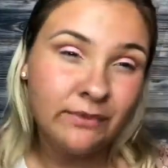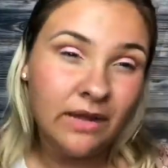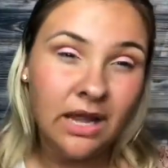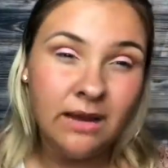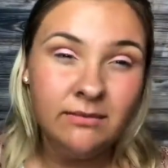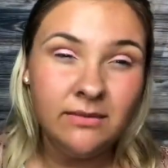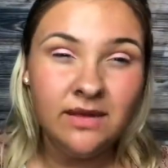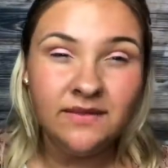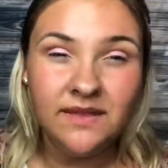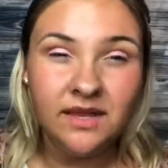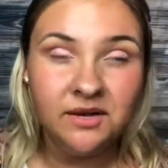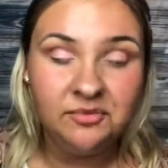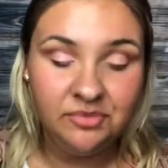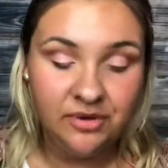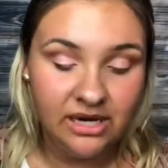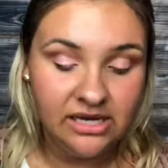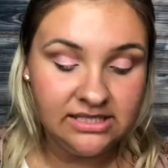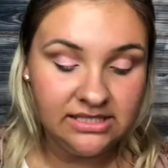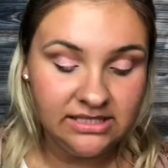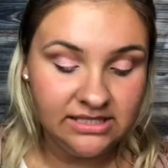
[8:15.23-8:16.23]
I'm not that
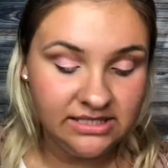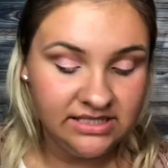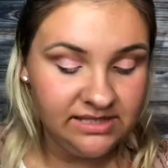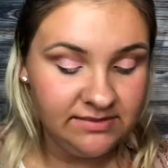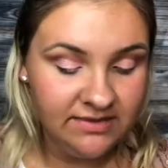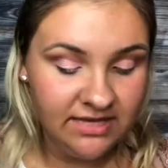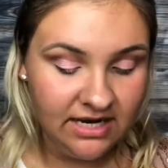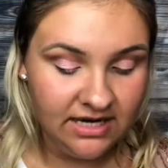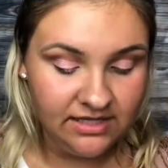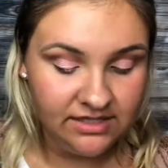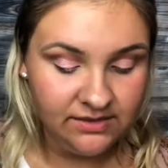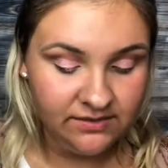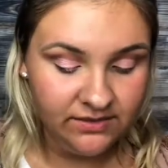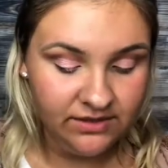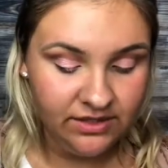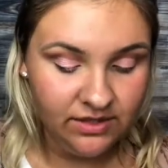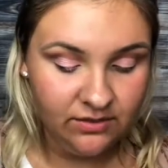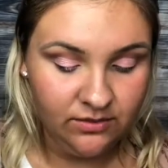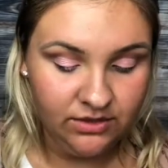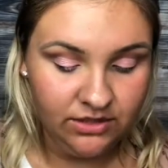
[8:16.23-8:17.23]
impressed, to be honest
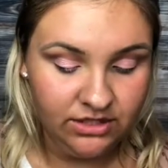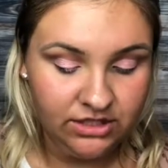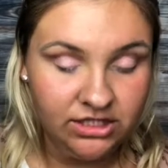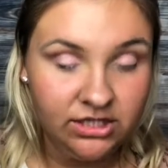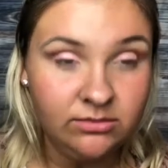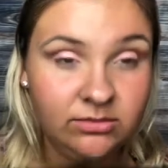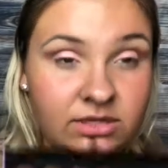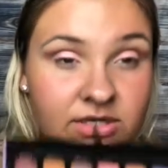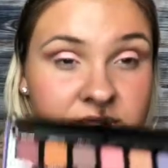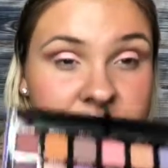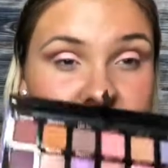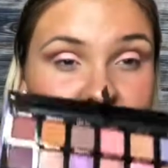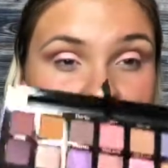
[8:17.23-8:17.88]
with you, with the shimmers.